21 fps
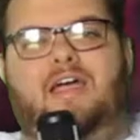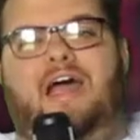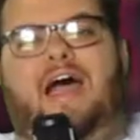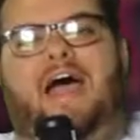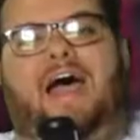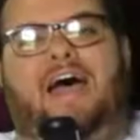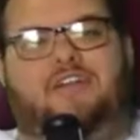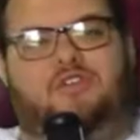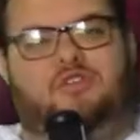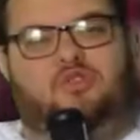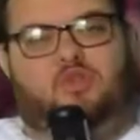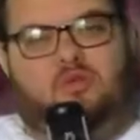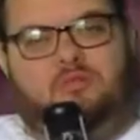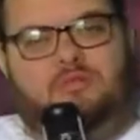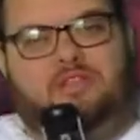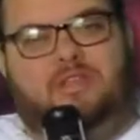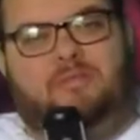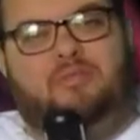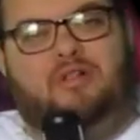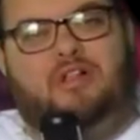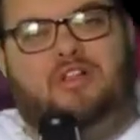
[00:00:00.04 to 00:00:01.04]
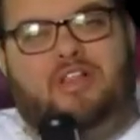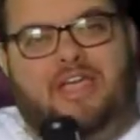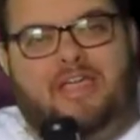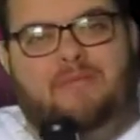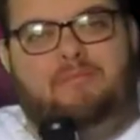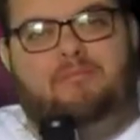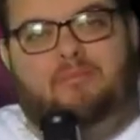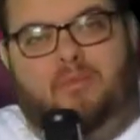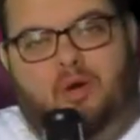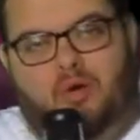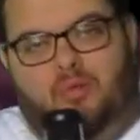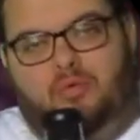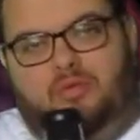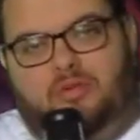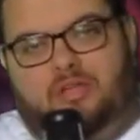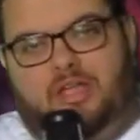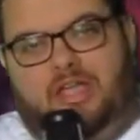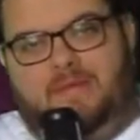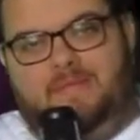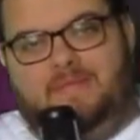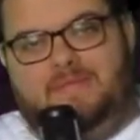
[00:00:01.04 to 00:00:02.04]
I don't normally play mobile
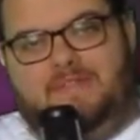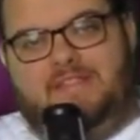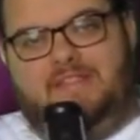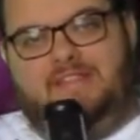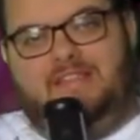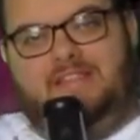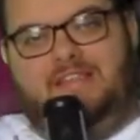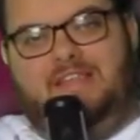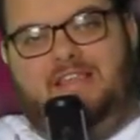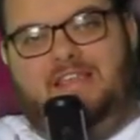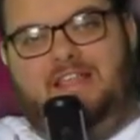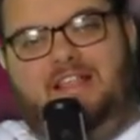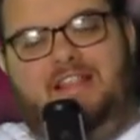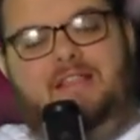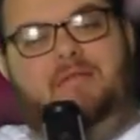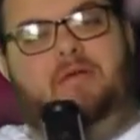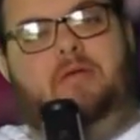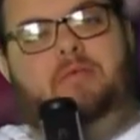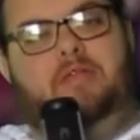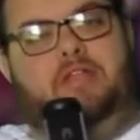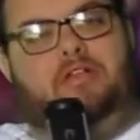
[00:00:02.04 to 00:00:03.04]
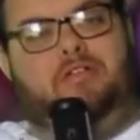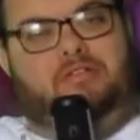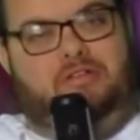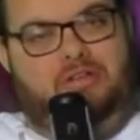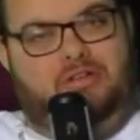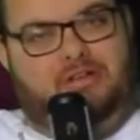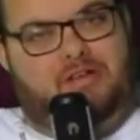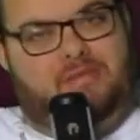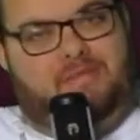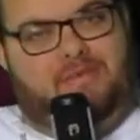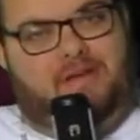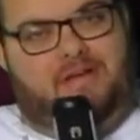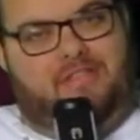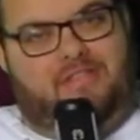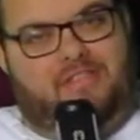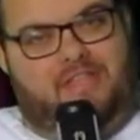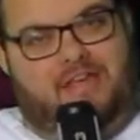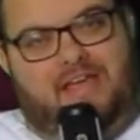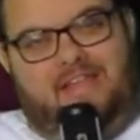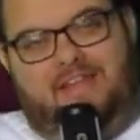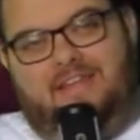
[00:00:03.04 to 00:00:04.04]
games. Let me be clear about
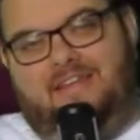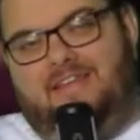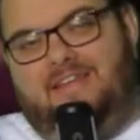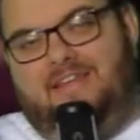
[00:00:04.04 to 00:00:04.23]
that.